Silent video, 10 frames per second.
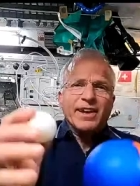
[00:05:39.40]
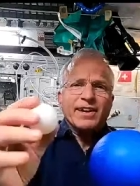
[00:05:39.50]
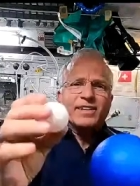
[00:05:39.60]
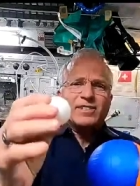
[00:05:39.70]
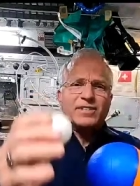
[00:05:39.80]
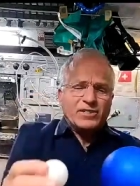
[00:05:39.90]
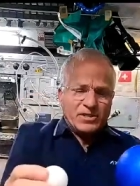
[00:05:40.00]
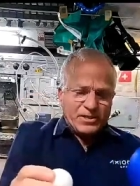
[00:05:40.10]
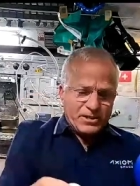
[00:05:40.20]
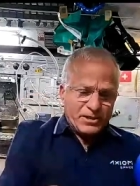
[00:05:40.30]
and this is
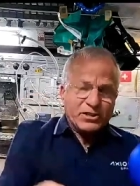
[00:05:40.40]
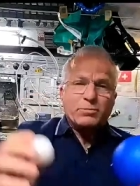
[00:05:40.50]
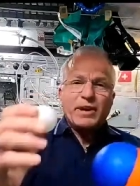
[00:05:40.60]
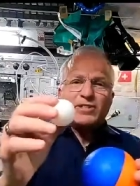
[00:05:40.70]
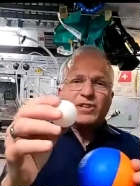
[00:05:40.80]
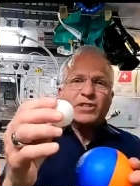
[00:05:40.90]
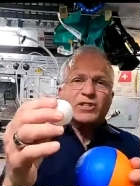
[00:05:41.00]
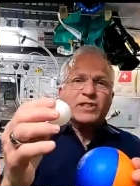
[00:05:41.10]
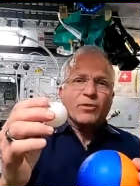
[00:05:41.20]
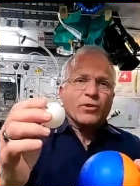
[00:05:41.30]
the space
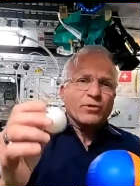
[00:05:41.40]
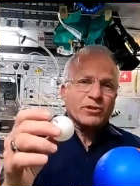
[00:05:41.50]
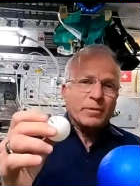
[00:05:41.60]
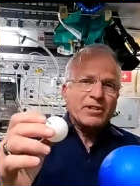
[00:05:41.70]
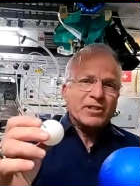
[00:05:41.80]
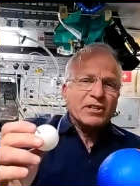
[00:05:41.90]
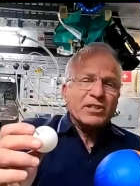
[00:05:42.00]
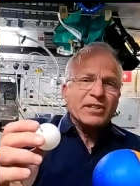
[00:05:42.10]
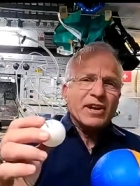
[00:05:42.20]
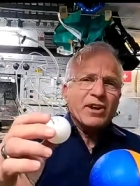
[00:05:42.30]
station or the space
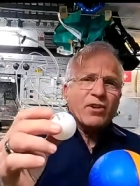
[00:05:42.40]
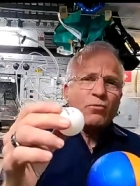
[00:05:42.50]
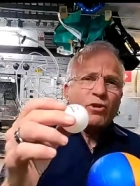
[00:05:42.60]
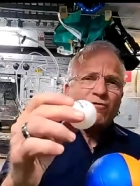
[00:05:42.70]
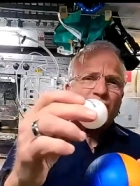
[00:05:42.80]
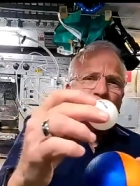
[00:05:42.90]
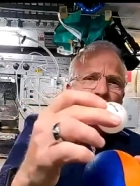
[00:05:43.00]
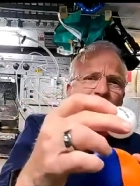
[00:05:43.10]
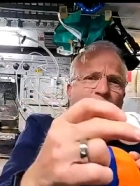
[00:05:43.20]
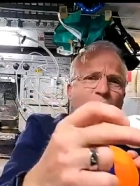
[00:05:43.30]
station, we're
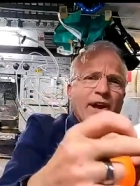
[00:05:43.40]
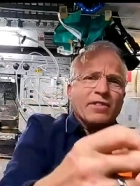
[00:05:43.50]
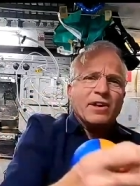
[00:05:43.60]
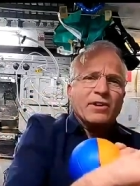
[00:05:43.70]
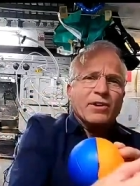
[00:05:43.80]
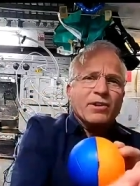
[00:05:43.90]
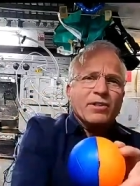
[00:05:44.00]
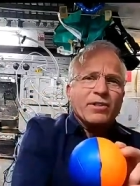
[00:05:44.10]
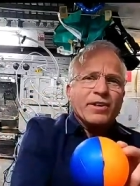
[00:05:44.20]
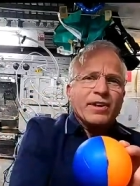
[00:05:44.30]
falling around the Earth
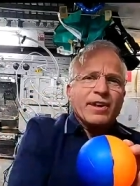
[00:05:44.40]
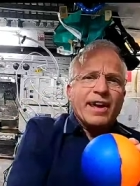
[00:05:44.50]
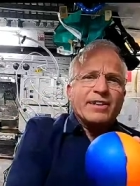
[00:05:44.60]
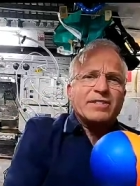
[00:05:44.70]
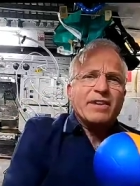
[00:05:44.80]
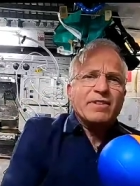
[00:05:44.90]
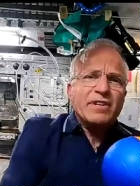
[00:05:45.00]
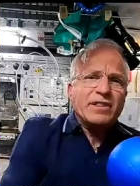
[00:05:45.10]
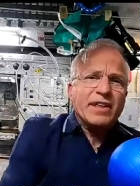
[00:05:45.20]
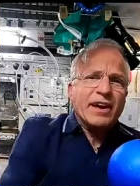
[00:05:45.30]
at
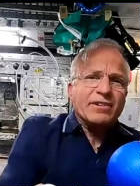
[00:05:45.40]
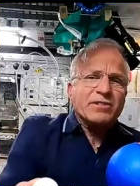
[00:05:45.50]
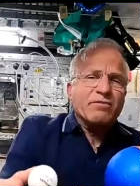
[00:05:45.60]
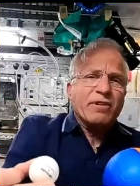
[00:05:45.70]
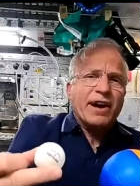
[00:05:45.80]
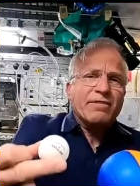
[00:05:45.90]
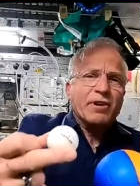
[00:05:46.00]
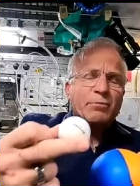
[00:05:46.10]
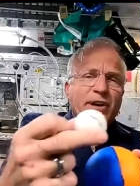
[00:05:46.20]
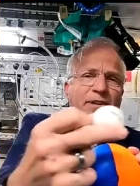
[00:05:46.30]

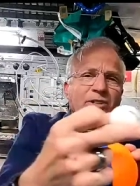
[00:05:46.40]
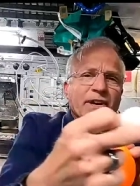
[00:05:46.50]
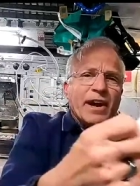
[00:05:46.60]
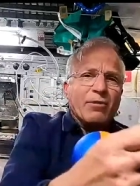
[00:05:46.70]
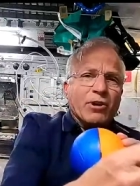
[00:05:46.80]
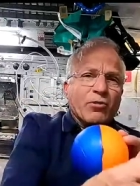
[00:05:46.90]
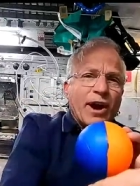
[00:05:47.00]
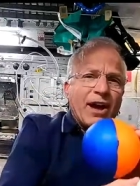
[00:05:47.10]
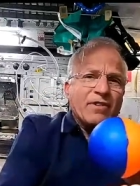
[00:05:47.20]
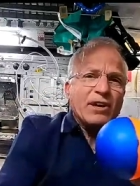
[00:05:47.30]
17,500 miles an hour.
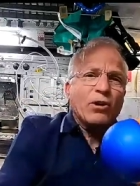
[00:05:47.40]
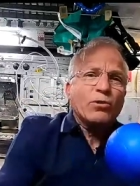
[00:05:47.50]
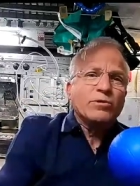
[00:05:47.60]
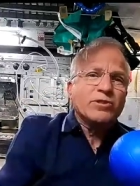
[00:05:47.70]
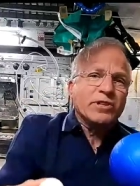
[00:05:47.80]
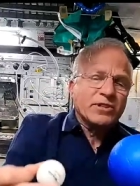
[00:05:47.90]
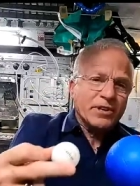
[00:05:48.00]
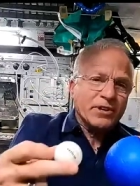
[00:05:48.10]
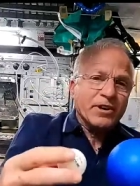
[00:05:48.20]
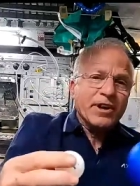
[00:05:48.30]
Gravity holds us
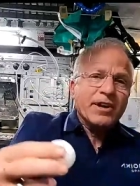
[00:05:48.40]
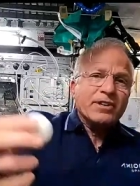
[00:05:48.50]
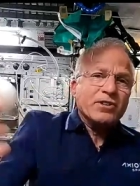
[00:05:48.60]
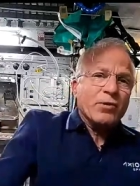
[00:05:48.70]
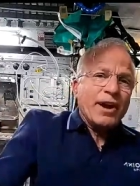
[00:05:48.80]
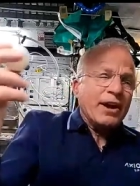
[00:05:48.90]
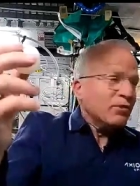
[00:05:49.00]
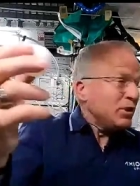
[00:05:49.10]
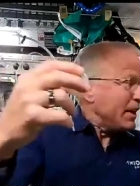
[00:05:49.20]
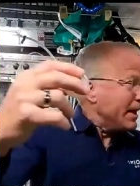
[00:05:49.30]
here. So
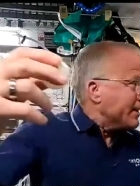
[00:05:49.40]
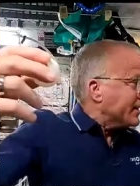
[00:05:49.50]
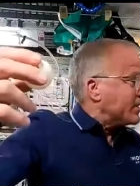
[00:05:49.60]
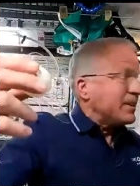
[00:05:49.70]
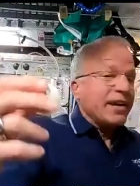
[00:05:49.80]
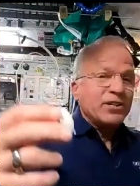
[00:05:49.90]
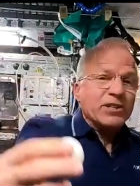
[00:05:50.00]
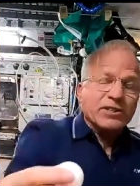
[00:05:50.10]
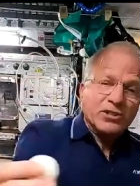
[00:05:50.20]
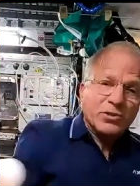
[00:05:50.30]
everything in this
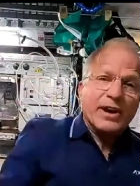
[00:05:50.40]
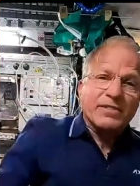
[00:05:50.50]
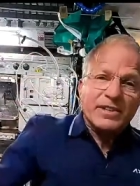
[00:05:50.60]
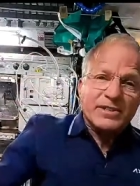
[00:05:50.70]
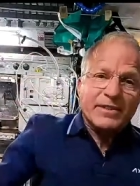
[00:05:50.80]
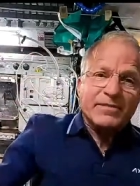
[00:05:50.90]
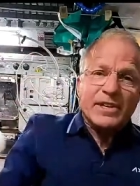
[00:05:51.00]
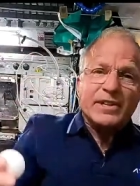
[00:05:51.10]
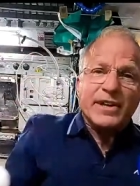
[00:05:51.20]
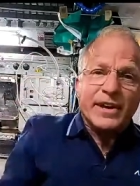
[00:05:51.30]
station is traveling
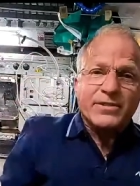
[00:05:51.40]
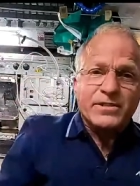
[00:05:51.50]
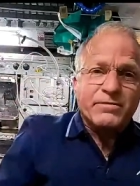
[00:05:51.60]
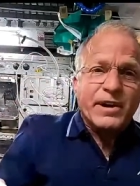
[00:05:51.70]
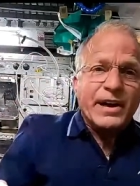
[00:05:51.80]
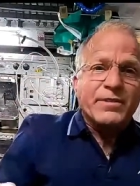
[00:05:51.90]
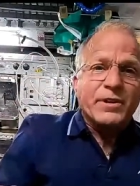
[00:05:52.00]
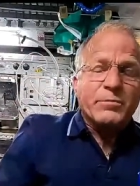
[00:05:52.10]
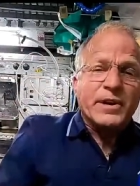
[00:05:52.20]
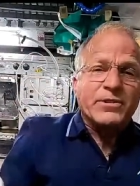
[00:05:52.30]

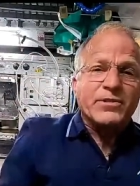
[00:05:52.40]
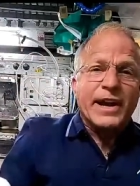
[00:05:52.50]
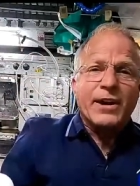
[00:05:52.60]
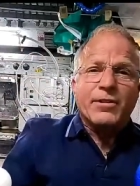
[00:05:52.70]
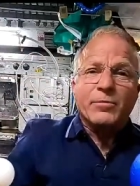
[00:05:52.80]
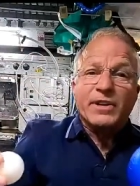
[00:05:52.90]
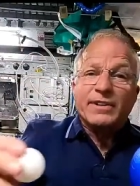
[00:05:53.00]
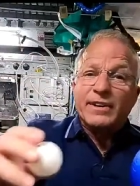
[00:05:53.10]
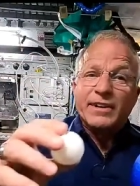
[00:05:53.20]
17,500 miles an hour, but it